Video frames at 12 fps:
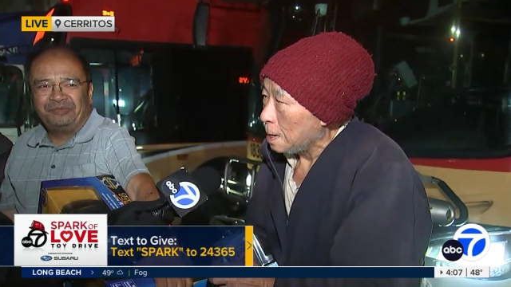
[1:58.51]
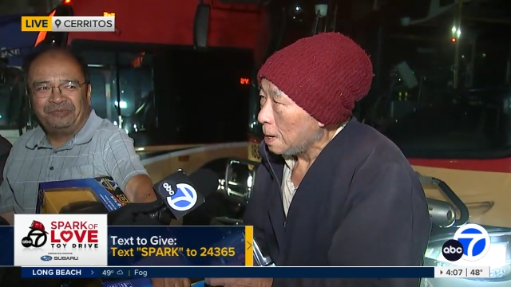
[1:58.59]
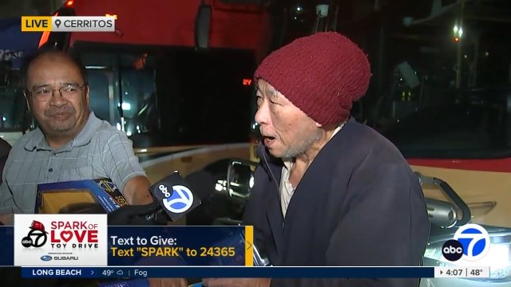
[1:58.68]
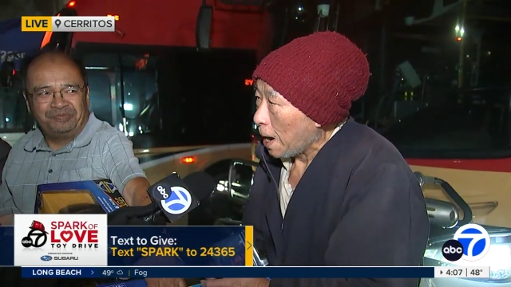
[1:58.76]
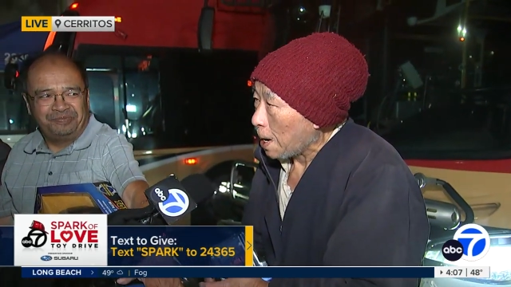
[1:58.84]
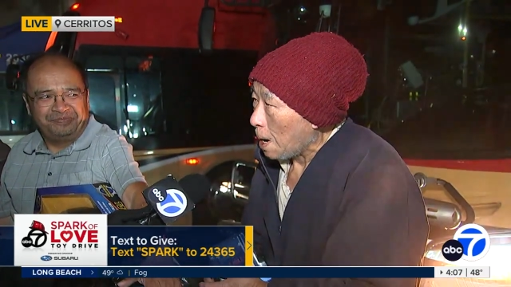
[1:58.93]

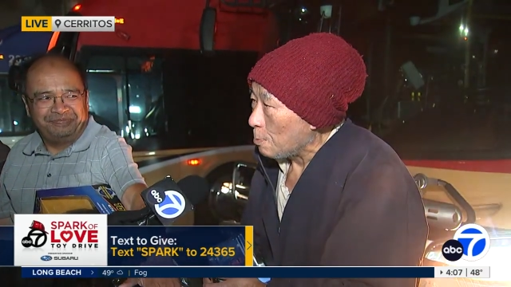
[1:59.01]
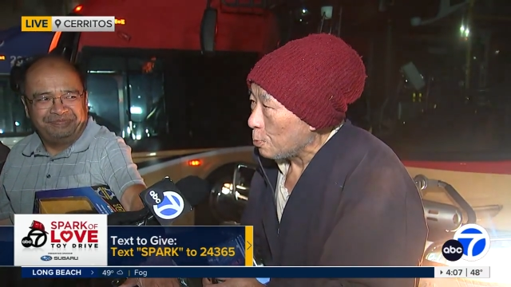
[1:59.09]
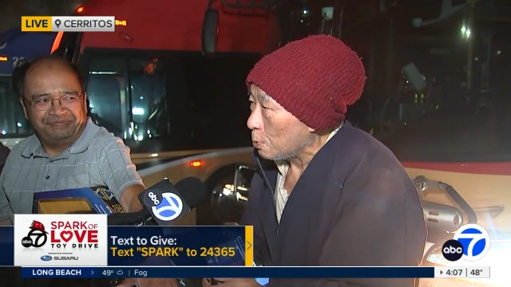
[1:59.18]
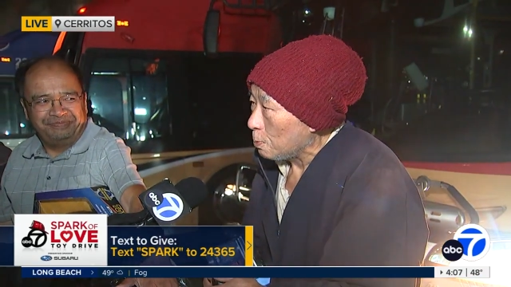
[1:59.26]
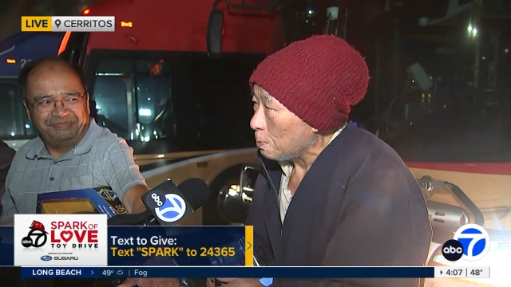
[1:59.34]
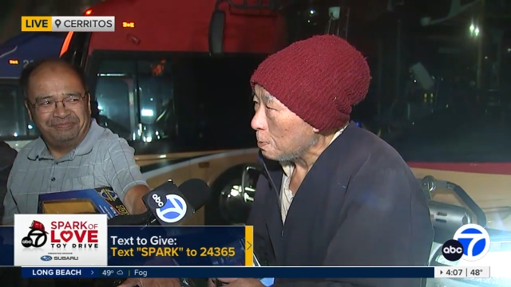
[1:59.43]
Speaker 1: I
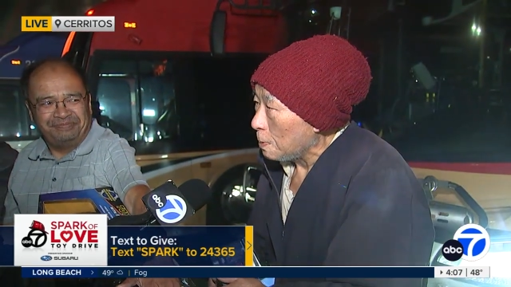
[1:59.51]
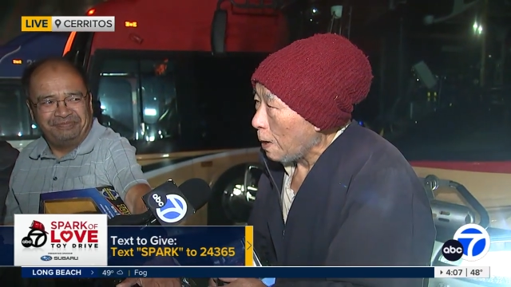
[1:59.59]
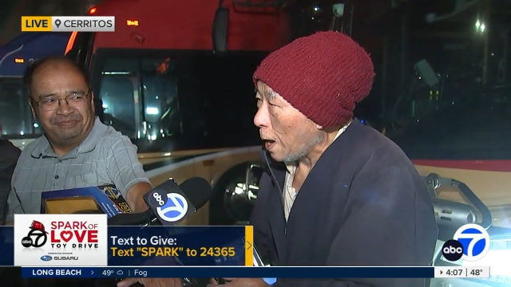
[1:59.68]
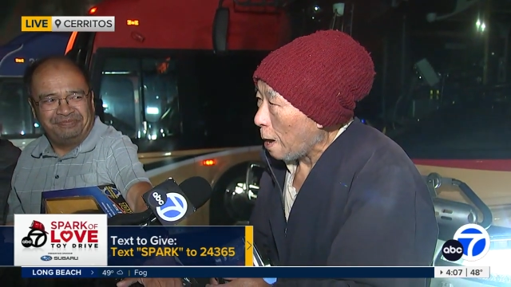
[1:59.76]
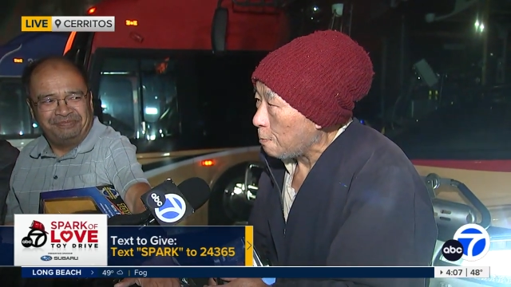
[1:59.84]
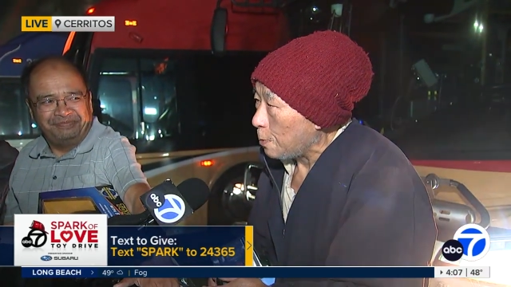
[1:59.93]
come
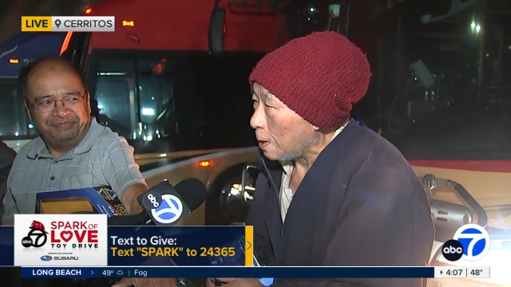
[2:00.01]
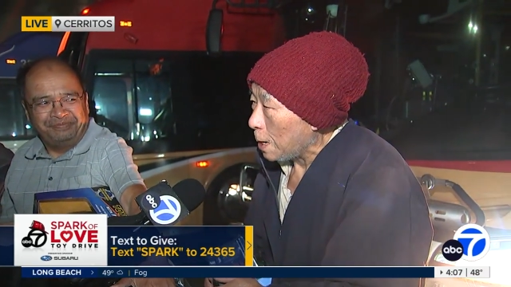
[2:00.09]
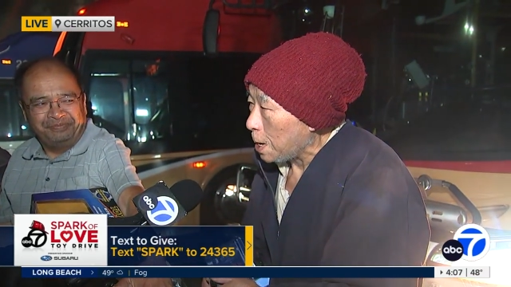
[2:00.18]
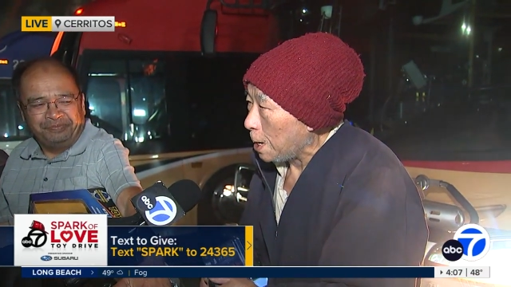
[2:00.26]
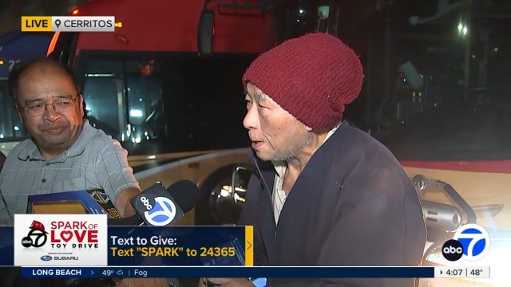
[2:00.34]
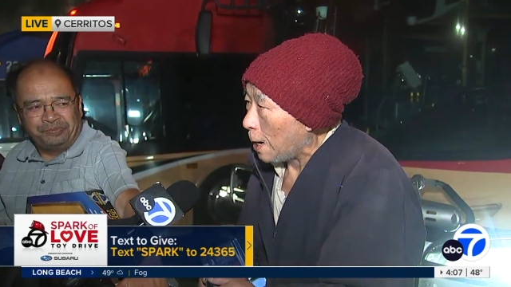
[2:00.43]

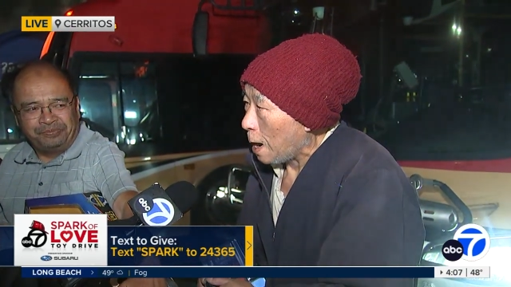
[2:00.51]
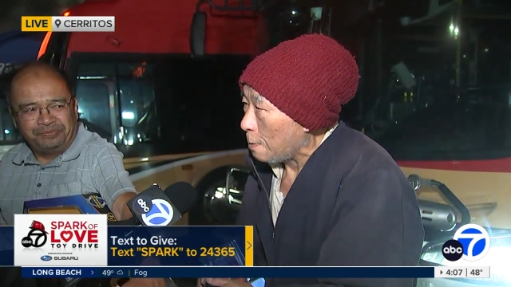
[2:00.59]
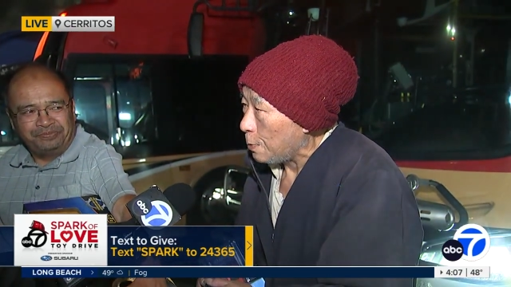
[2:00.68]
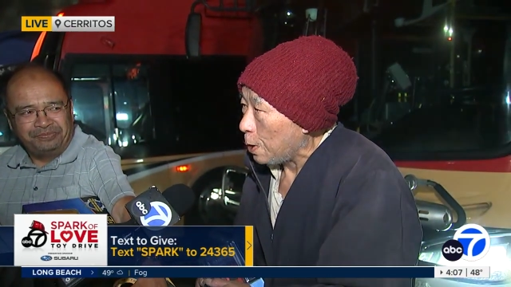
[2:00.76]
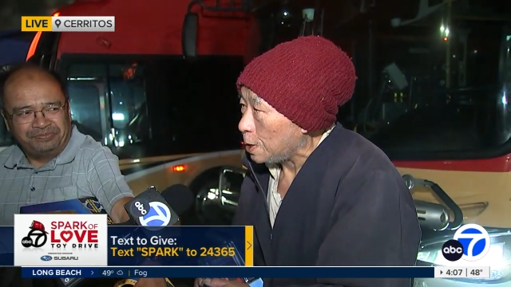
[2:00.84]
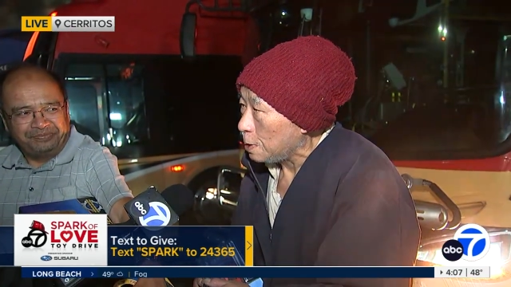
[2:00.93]
here
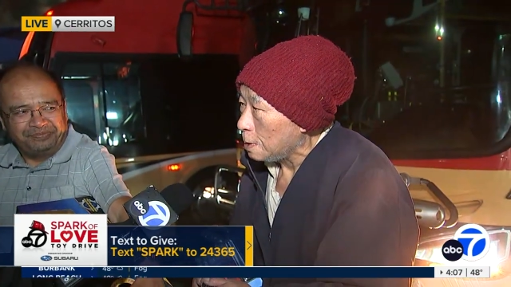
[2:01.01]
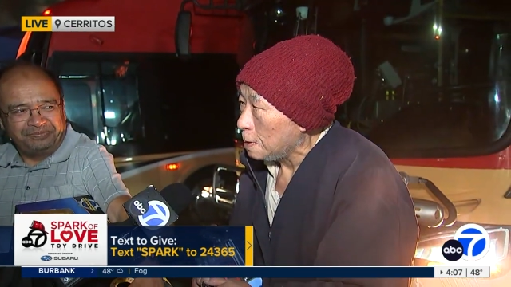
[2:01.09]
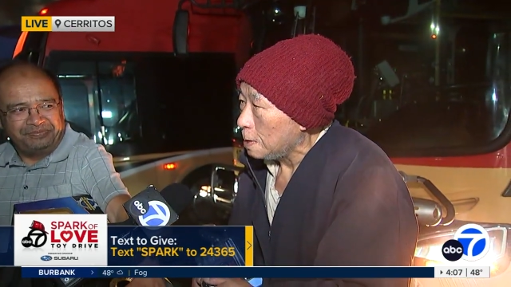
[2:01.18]
every